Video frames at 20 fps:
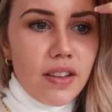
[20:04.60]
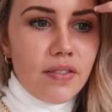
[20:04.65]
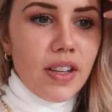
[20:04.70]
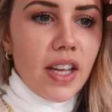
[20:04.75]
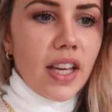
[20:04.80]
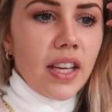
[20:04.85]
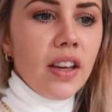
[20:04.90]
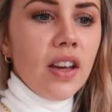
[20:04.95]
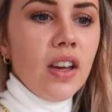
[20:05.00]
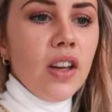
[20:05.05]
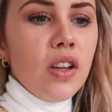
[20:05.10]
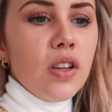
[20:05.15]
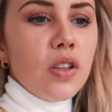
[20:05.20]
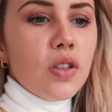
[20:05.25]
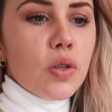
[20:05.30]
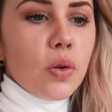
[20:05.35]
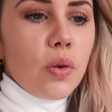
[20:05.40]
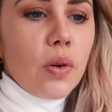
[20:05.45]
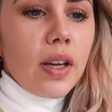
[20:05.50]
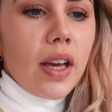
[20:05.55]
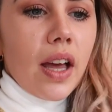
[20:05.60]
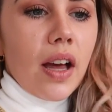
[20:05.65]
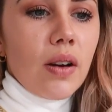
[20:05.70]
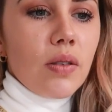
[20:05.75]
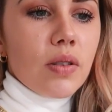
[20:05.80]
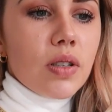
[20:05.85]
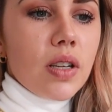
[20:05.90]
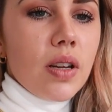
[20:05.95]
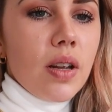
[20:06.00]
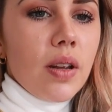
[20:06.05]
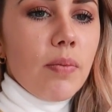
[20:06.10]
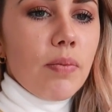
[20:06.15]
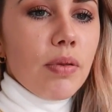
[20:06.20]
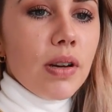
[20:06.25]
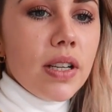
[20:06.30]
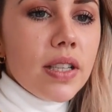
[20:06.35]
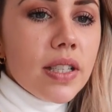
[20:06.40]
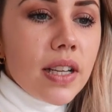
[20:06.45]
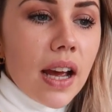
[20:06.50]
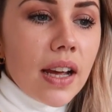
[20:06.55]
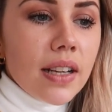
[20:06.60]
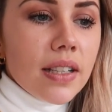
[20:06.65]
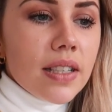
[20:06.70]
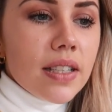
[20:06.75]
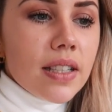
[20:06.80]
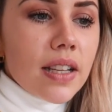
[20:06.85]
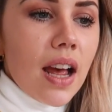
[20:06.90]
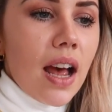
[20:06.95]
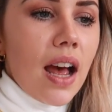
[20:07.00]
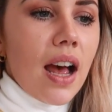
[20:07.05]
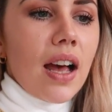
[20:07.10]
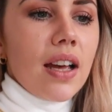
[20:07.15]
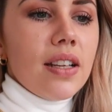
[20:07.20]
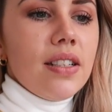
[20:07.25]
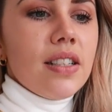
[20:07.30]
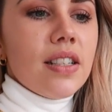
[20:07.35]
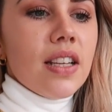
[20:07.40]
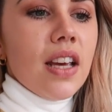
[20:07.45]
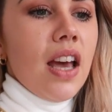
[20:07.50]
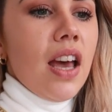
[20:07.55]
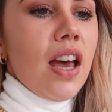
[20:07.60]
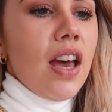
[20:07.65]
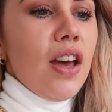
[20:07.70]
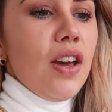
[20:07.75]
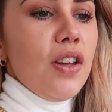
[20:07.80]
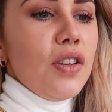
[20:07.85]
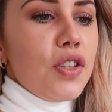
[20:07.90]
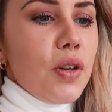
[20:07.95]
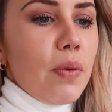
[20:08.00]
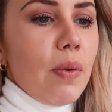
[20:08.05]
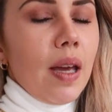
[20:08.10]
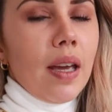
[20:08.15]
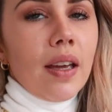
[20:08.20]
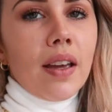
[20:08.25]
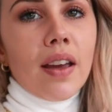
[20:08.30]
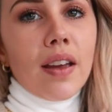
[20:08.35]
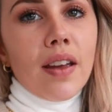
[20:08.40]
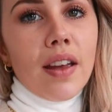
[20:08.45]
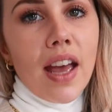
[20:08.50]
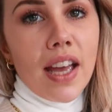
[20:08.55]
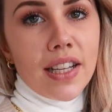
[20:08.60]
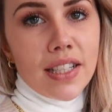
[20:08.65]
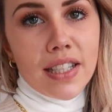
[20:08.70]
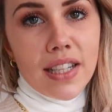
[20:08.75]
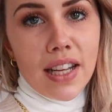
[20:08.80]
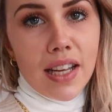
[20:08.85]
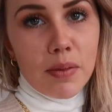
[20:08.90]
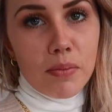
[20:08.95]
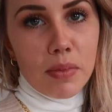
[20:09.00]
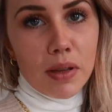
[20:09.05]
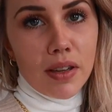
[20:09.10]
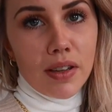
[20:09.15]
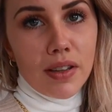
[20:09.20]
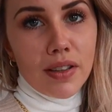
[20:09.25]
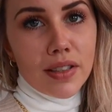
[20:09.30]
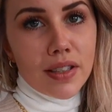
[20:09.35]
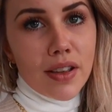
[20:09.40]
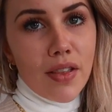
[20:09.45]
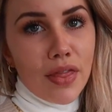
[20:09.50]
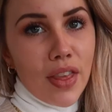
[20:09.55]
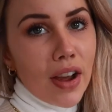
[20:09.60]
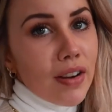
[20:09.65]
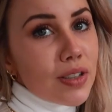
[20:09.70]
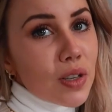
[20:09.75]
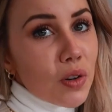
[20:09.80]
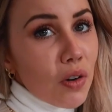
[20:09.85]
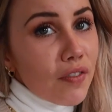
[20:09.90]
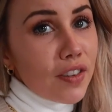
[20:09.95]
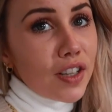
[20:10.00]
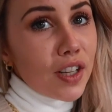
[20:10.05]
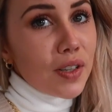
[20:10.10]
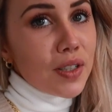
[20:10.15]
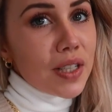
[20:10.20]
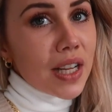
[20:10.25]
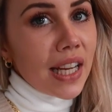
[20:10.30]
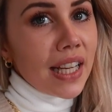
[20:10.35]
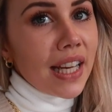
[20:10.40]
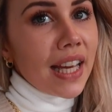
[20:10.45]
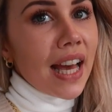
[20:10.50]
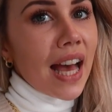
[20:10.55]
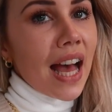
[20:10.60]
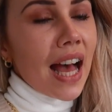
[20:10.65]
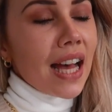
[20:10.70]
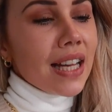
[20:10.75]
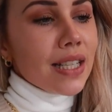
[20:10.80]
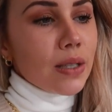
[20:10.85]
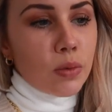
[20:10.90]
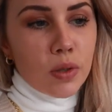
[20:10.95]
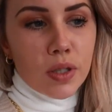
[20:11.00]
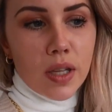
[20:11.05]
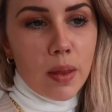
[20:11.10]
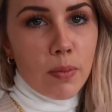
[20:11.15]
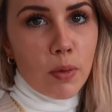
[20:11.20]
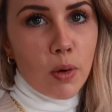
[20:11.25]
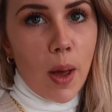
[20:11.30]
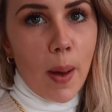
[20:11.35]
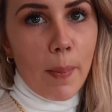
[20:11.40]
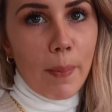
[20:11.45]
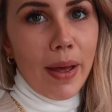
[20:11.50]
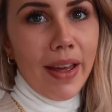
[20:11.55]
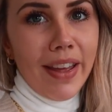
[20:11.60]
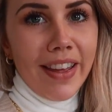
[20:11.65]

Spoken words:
evening sorting out presets and doing editing, because there is a lot of videos to edit and I want to get them all up.